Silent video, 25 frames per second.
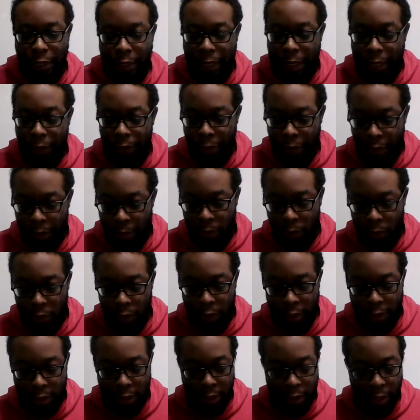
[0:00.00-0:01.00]
I like Raheem
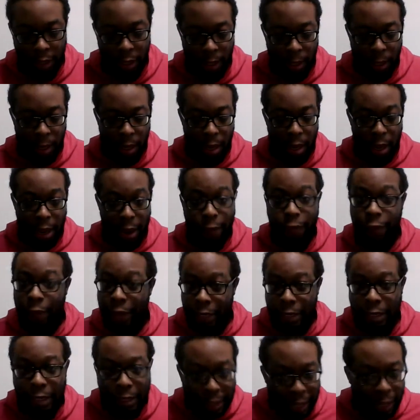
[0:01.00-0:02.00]
Morris. If
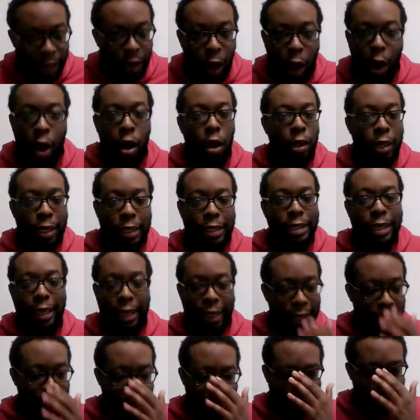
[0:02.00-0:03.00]
this is like all
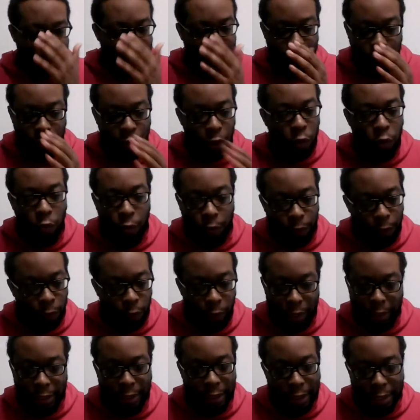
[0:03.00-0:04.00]
legit, like there's no
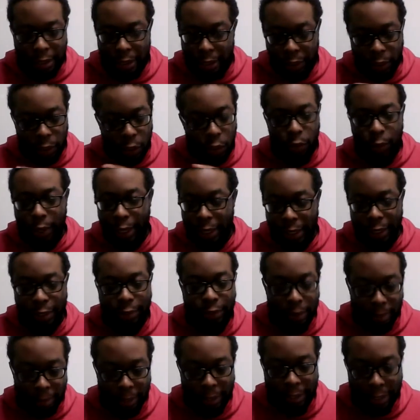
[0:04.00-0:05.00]
foolishness, there's no riggedness
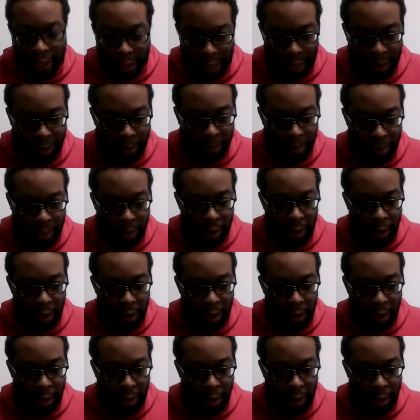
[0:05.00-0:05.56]
from this game,